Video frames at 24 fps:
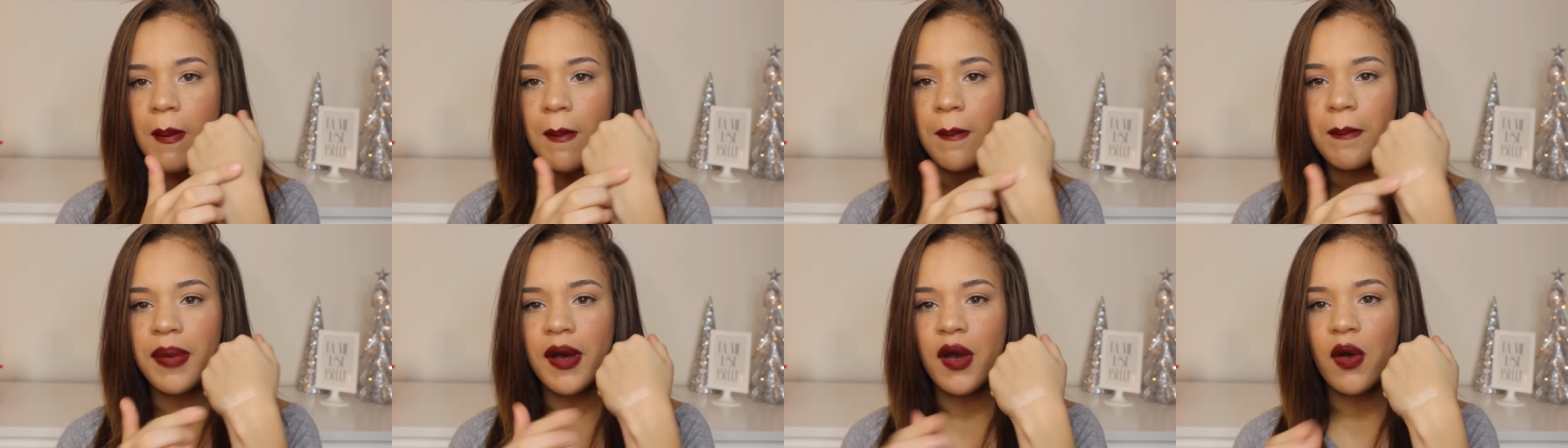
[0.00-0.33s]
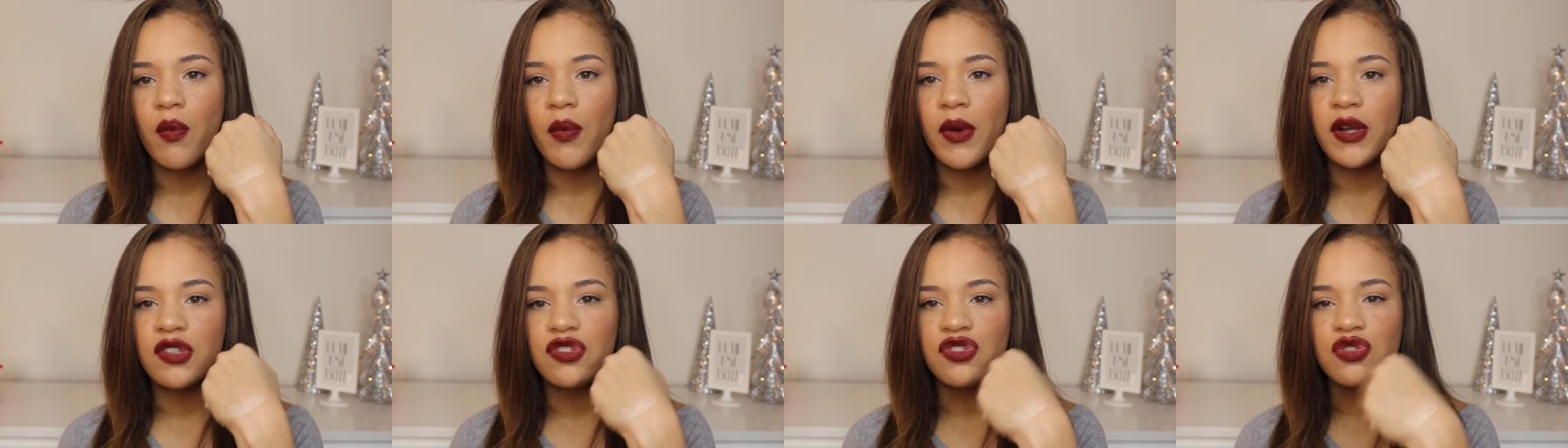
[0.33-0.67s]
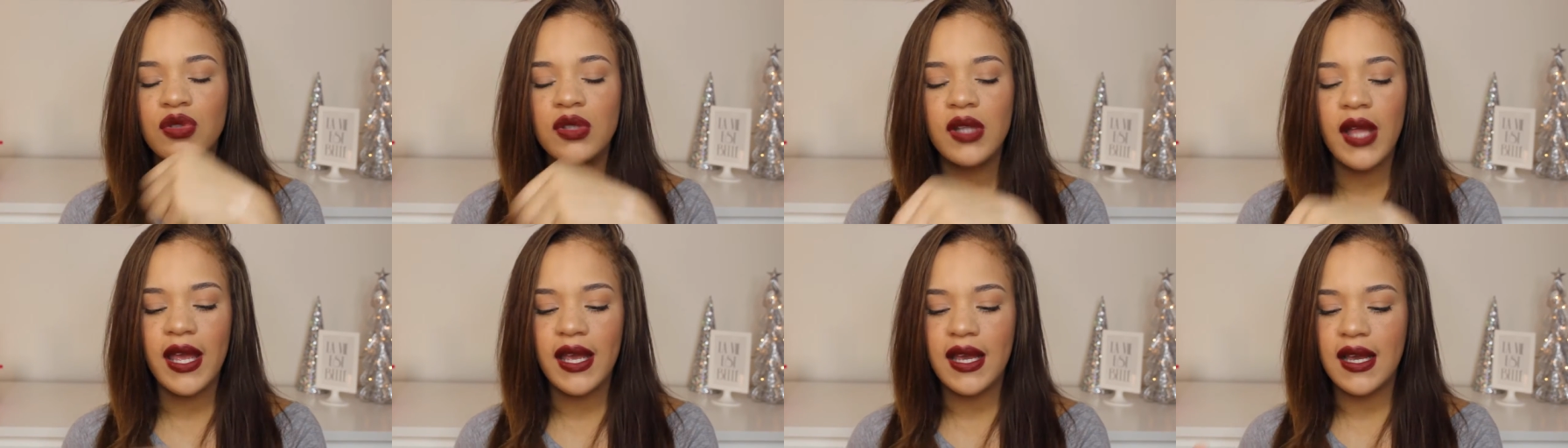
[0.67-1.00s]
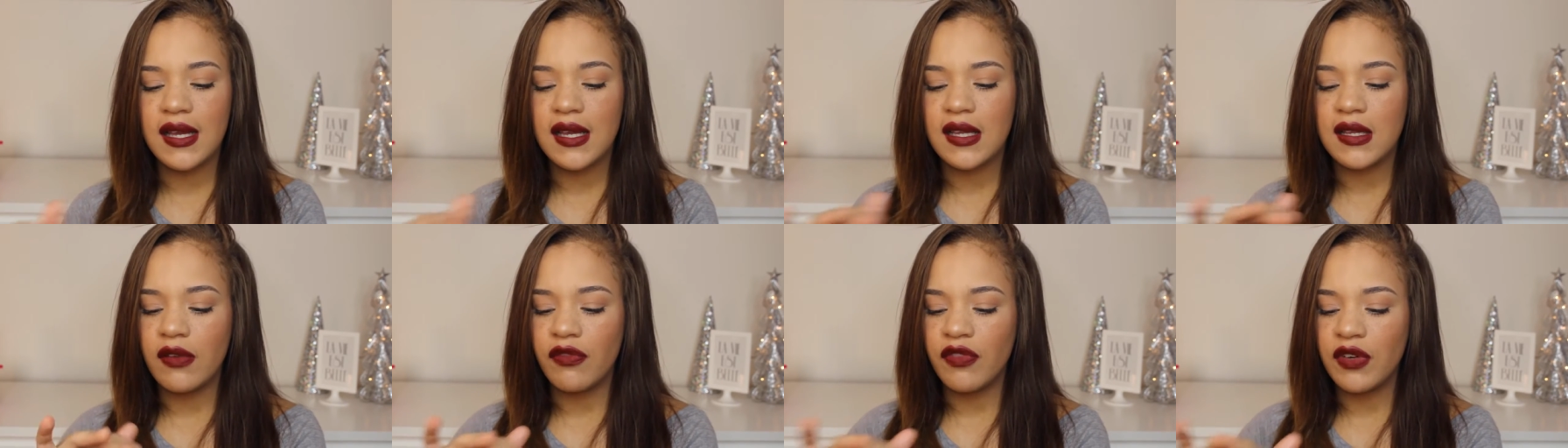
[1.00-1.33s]
but once you
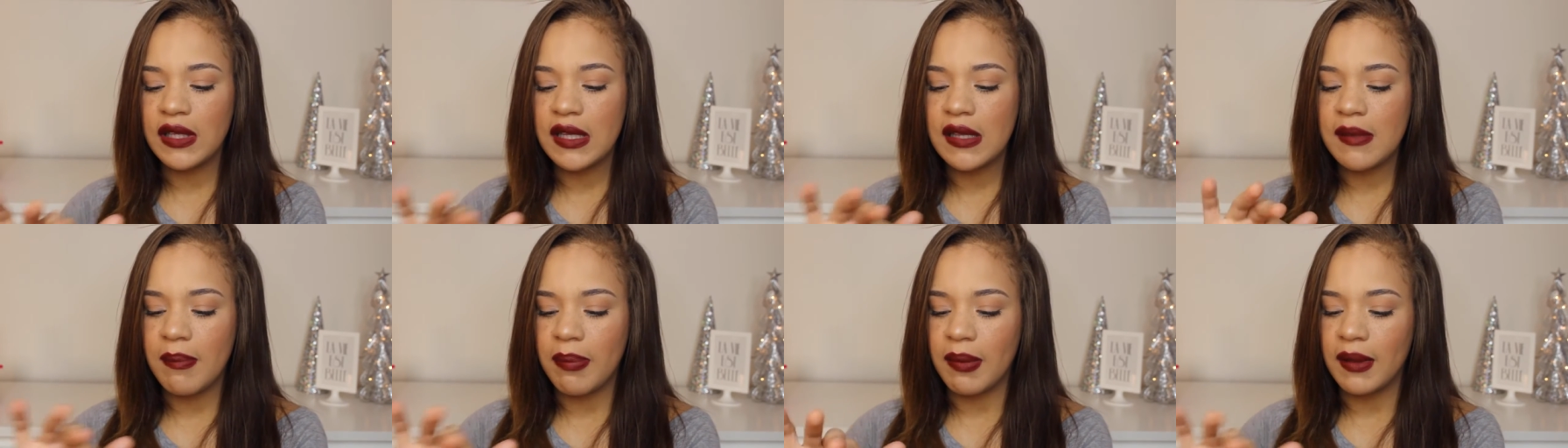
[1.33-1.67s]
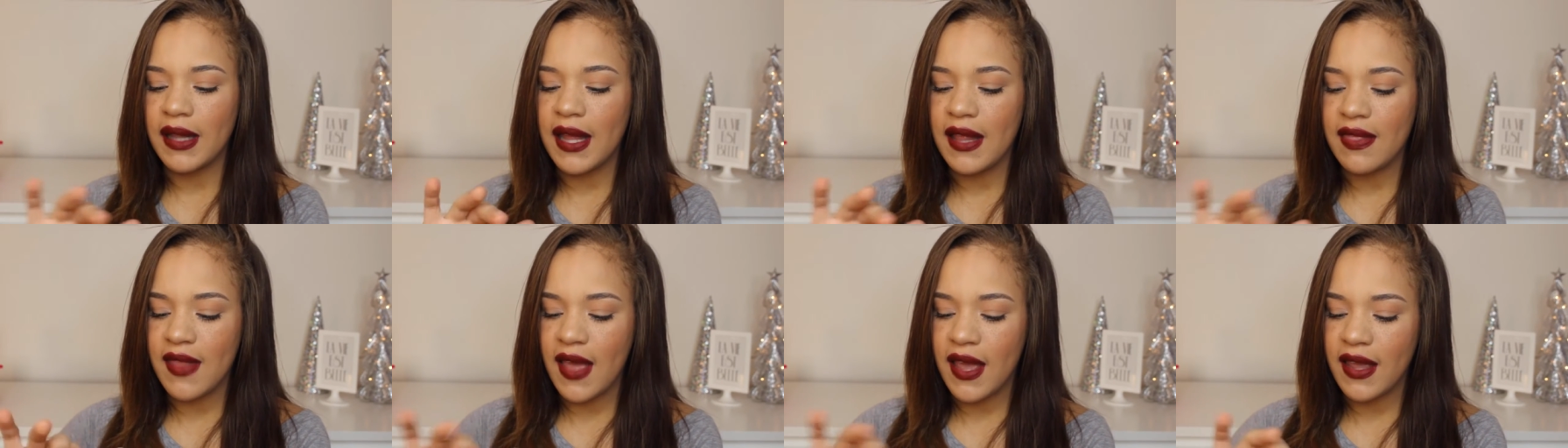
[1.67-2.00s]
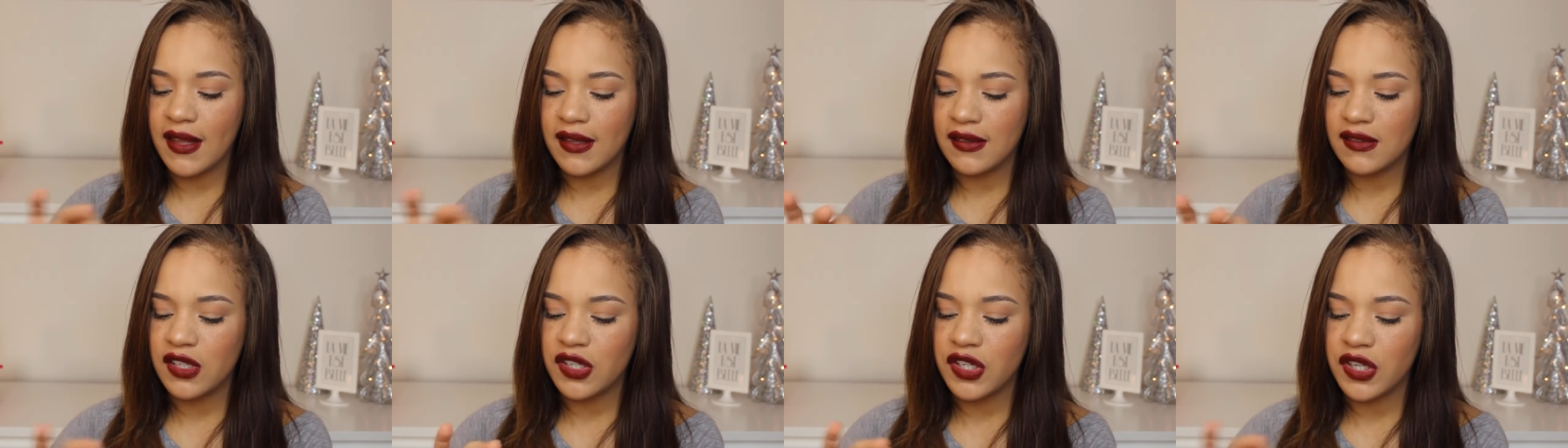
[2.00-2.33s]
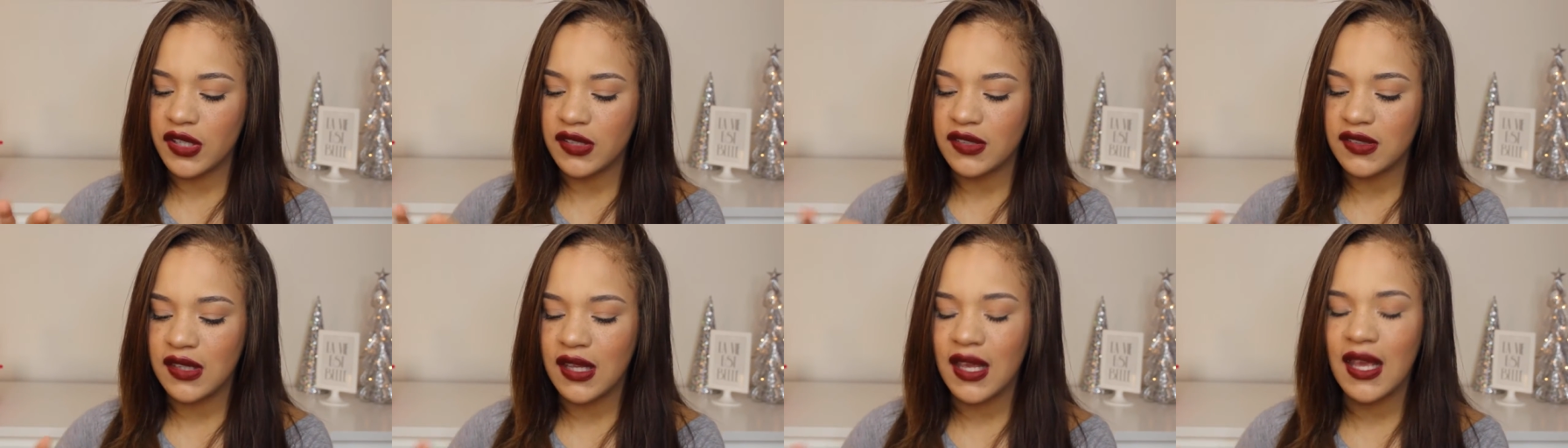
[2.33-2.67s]
like really blend that into
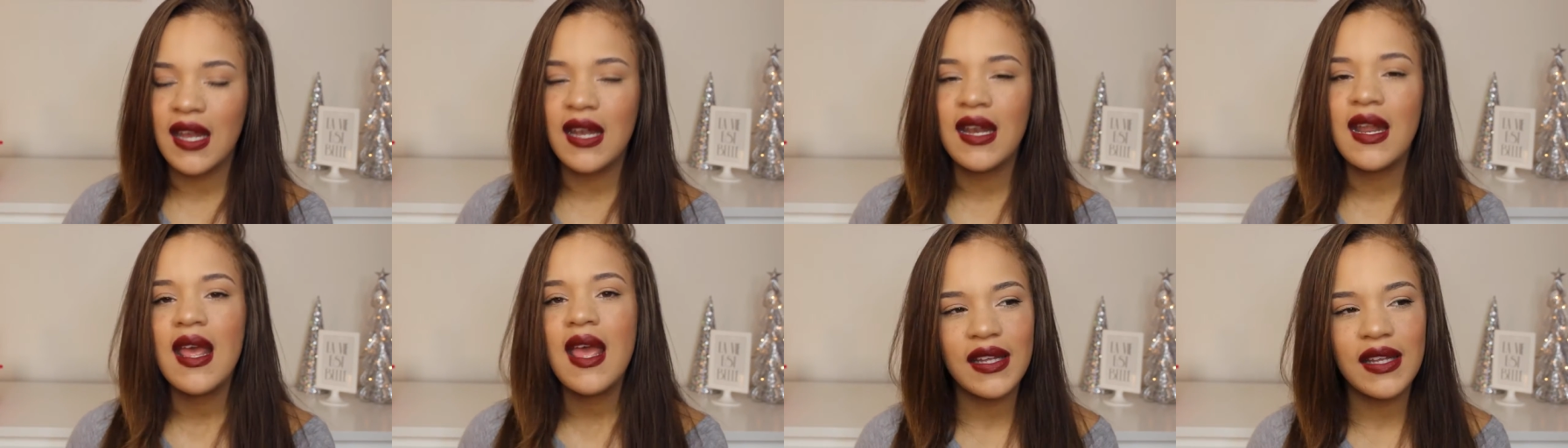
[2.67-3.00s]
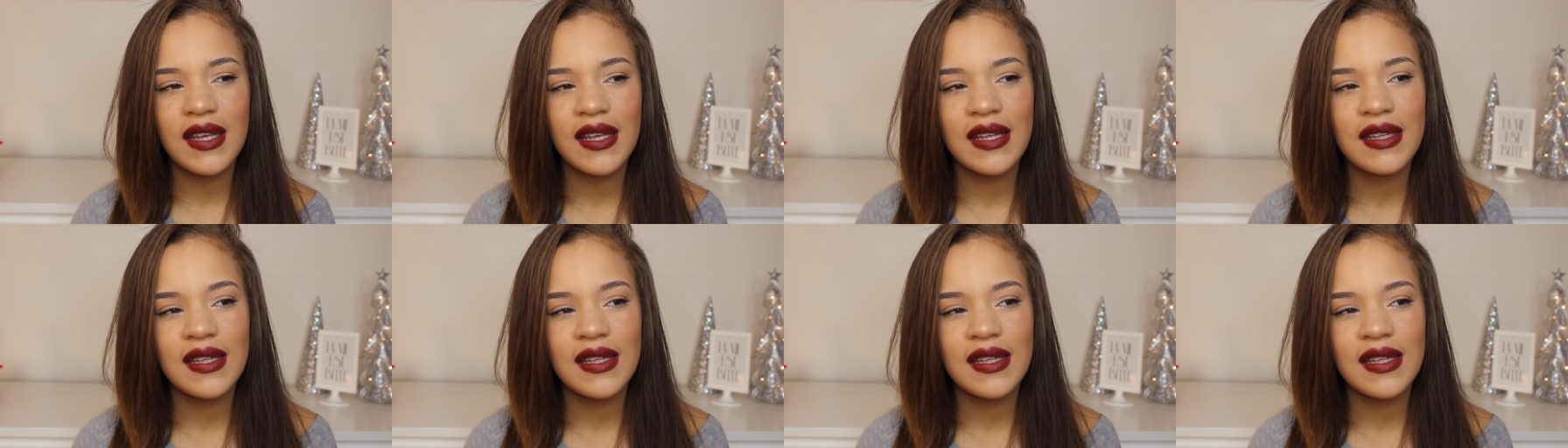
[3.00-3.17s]
your skin,